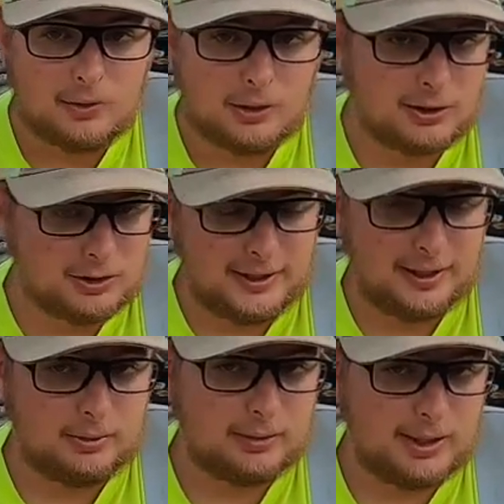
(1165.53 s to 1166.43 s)
Junction
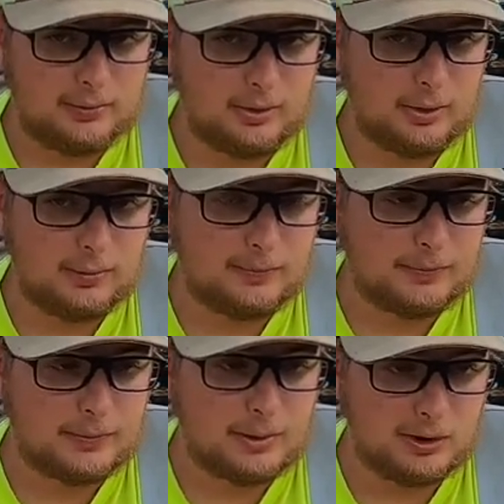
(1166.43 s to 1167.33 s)
Tackle gift card
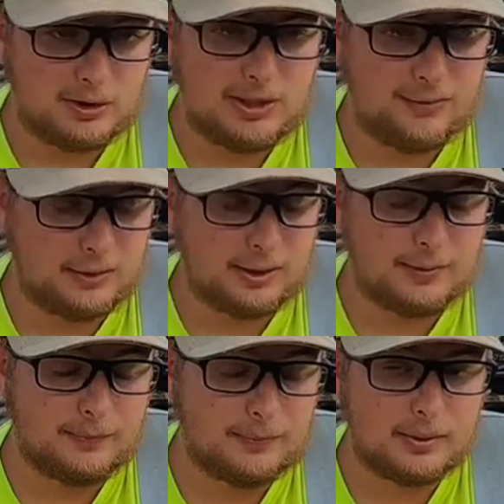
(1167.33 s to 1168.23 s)
or
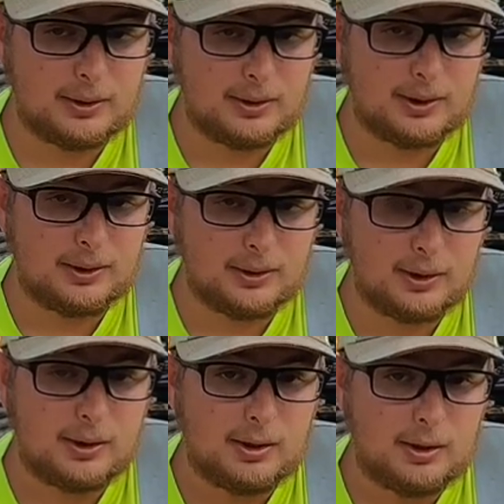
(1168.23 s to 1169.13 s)
certificate, then
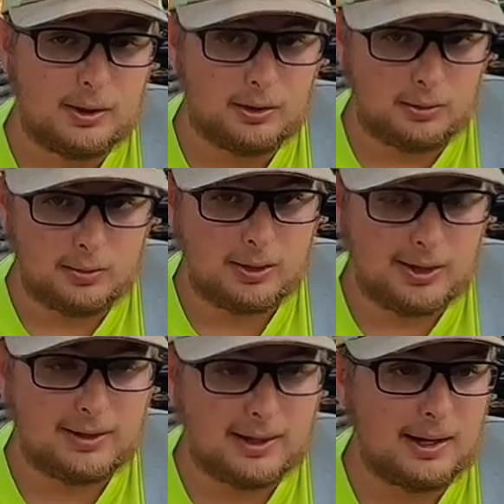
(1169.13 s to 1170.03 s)
you can
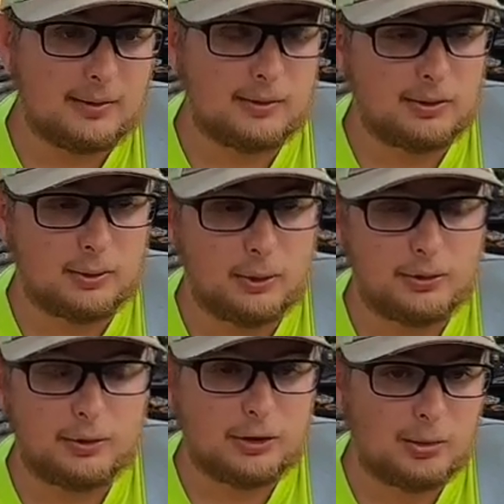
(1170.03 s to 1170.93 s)
get that. So
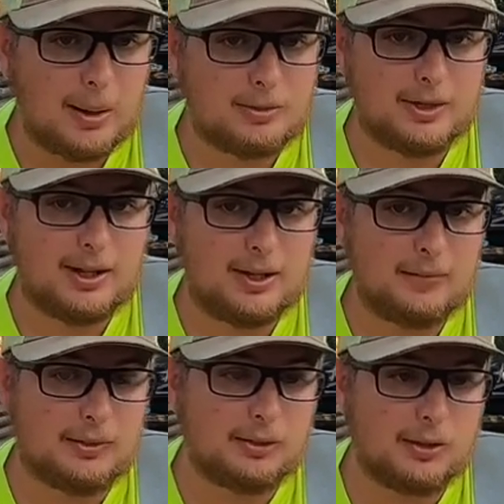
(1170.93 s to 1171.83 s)
those are the two options I
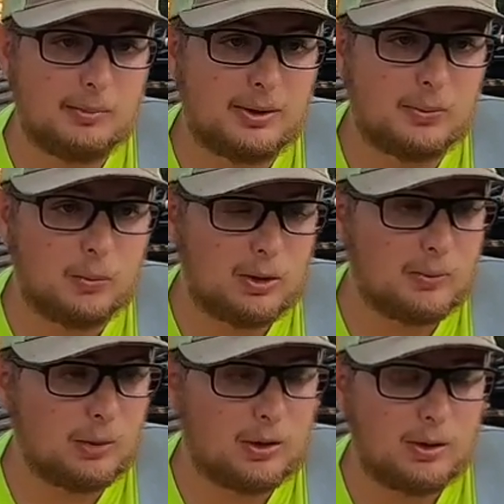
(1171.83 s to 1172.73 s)
have. Is going to be
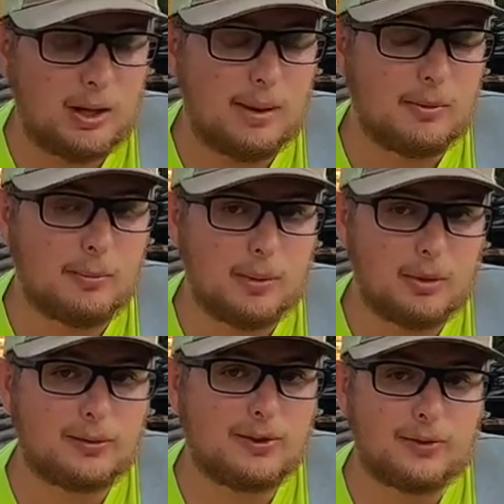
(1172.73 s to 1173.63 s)
one winner. I'm going to
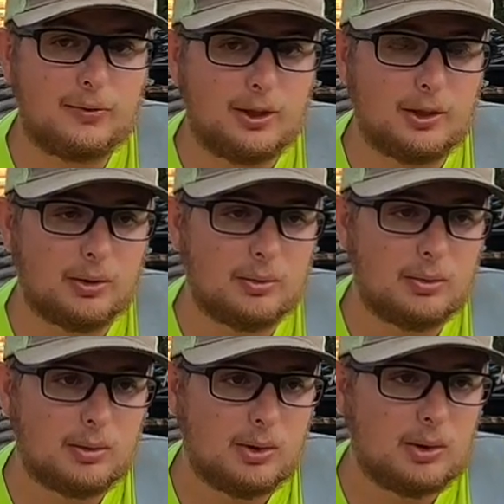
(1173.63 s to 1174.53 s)
post this video
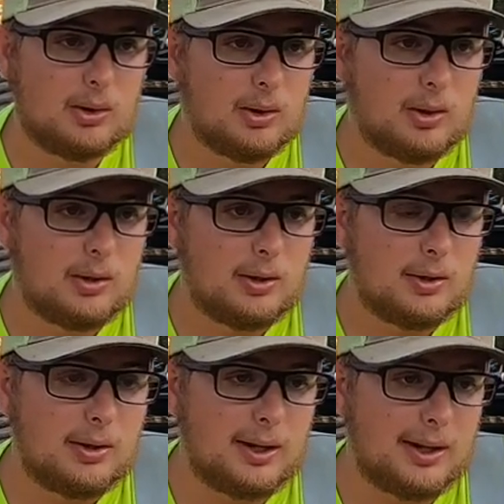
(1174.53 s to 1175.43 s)

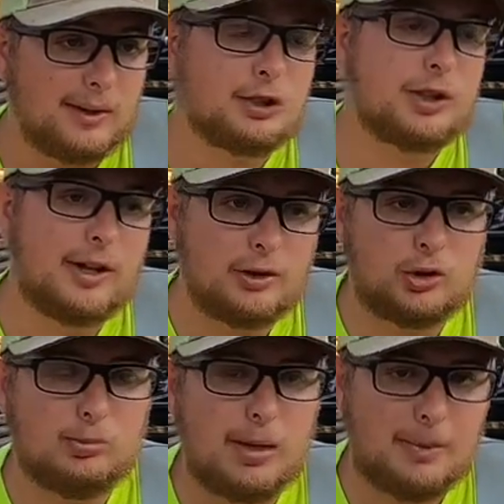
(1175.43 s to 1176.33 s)
and share it
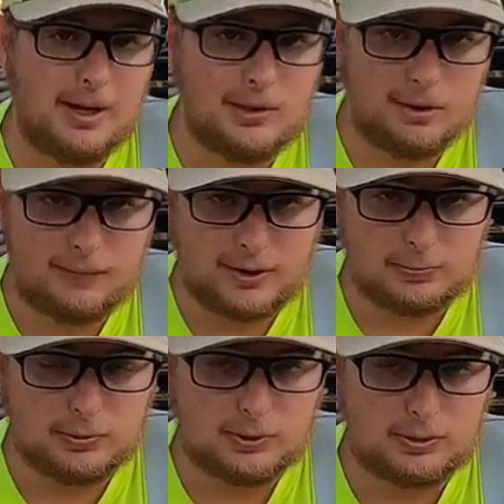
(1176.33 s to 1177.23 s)
to my page on
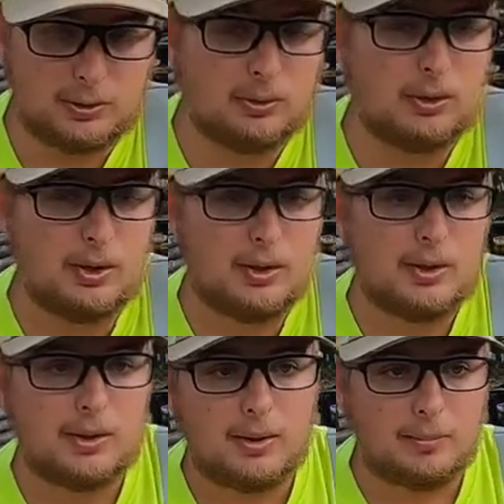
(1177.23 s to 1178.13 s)
Facebook. So
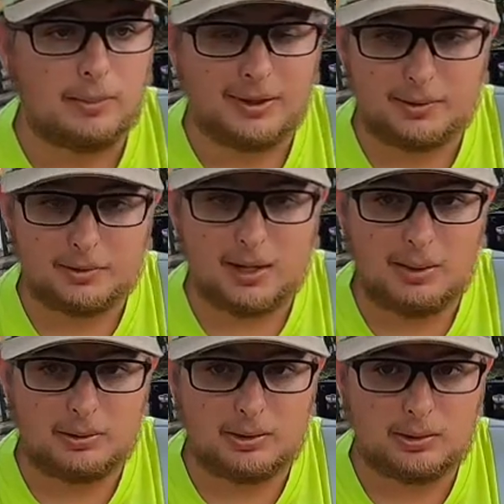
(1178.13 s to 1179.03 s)
be a
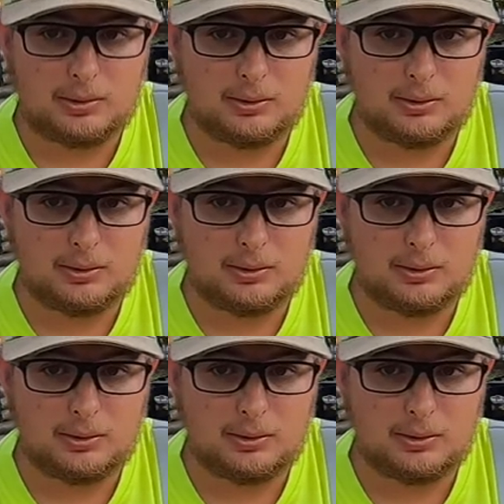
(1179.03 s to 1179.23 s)
subscriber.